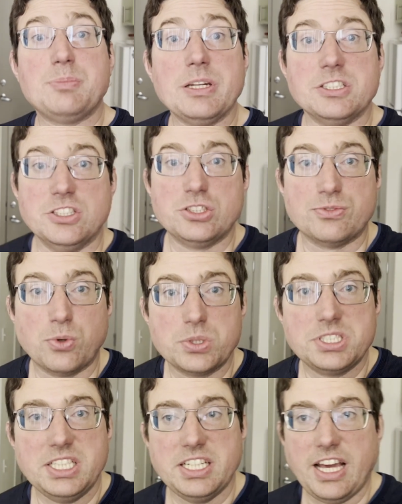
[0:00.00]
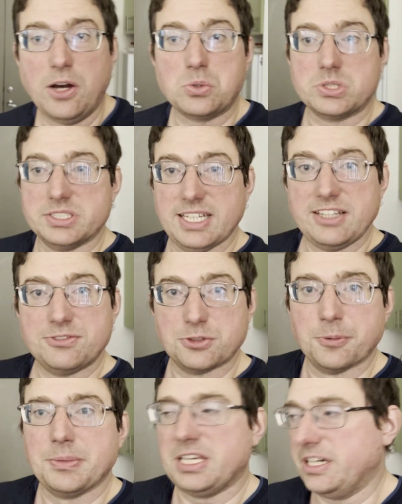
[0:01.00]
been another 14-hour day for
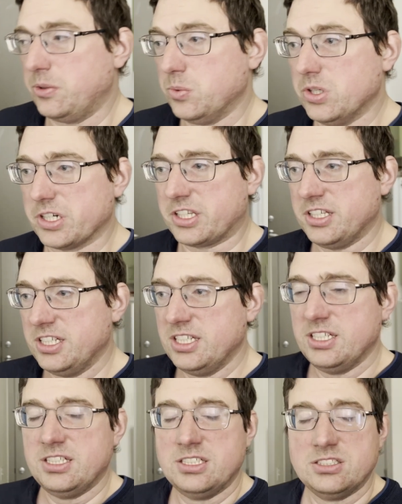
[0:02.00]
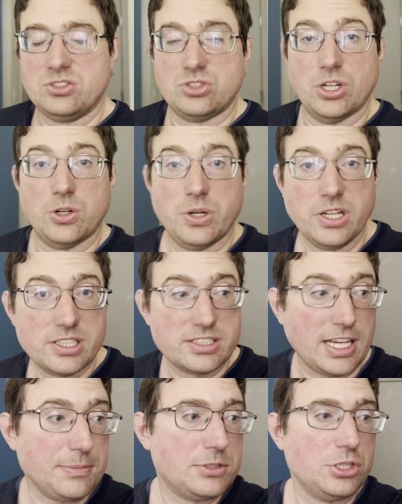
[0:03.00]
me at work, so
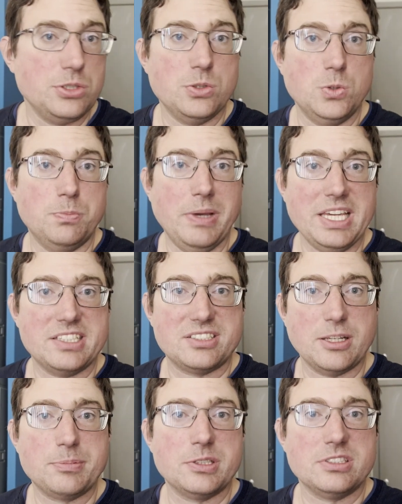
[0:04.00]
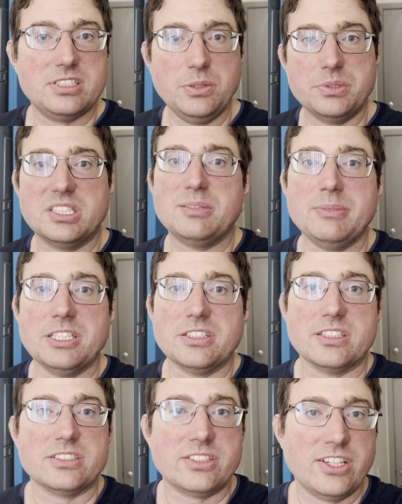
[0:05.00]
time to make supper, see what this meal
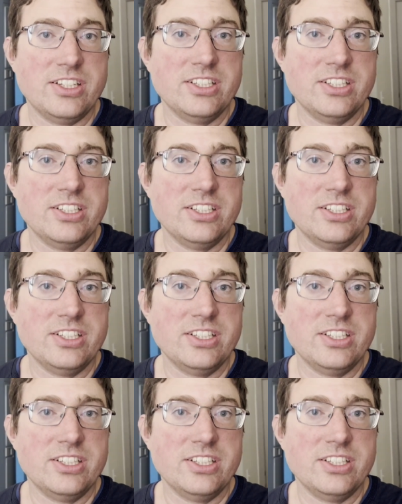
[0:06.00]
is.